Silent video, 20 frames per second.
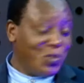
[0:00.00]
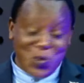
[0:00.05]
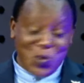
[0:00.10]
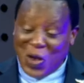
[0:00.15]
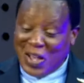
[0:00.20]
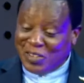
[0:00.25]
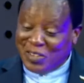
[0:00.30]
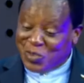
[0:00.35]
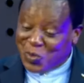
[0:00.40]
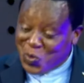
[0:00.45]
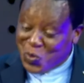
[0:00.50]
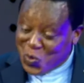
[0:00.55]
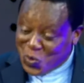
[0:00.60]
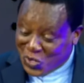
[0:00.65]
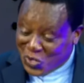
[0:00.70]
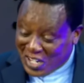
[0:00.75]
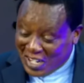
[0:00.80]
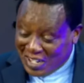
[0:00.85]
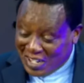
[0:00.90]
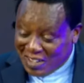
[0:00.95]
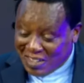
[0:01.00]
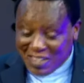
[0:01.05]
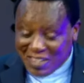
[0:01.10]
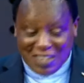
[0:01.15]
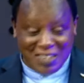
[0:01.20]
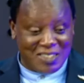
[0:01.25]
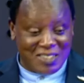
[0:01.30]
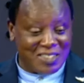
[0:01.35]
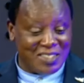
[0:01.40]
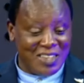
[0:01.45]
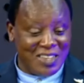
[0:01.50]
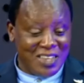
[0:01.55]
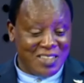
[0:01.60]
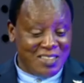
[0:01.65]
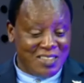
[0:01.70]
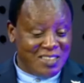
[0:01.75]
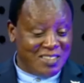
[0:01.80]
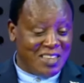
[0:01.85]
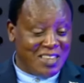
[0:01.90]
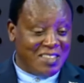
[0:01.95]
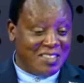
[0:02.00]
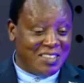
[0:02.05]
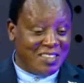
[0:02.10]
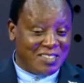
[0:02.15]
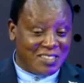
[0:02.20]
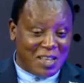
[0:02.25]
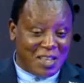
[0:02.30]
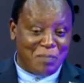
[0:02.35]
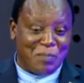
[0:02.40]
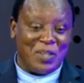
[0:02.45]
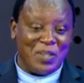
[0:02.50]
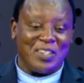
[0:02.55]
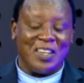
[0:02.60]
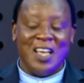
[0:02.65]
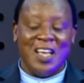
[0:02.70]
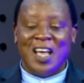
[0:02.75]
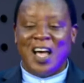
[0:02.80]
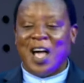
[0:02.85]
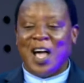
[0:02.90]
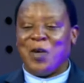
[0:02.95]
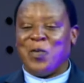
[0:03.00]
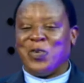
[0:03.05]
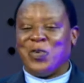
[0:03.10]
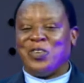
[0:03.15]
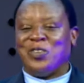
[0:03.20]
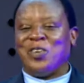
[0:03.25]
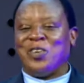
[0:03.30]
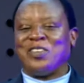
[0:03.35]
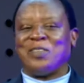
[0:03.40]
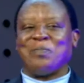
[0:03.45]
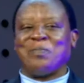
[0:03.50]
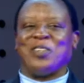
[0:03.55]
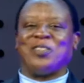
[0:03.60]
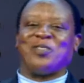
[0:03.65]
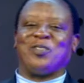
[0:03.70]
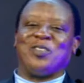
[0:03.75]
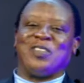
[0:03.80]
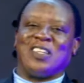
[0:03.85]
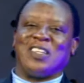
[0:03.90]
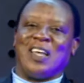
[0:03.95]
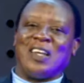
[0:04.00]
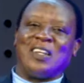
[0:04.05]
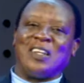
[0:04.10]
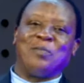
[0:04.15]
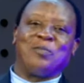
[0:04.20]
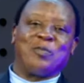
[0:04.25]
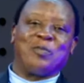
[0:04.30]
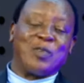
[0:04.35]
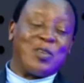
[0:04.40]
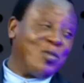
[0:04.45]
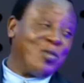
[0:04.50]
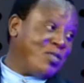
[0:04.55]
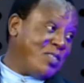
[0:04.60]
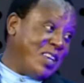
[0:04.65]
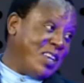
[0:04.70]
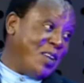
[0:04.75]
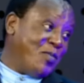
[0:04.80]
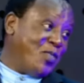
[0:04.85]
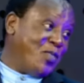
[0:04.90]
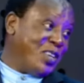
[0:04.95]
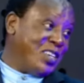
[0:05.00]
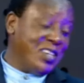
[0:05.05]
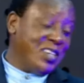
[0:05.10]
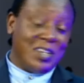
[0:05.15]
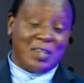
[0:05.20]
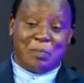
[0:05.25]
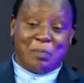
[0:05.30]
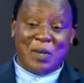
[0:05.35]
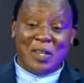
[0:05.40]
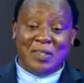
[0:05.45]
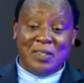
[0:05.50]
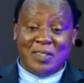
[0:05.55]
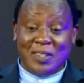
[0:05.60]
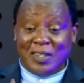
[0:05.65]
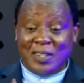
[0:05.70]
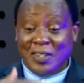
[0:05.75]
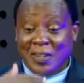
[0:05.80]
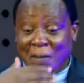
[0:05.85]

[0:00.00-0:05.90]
So and so did this. This and this happened. I would not mention their names because they have already repented.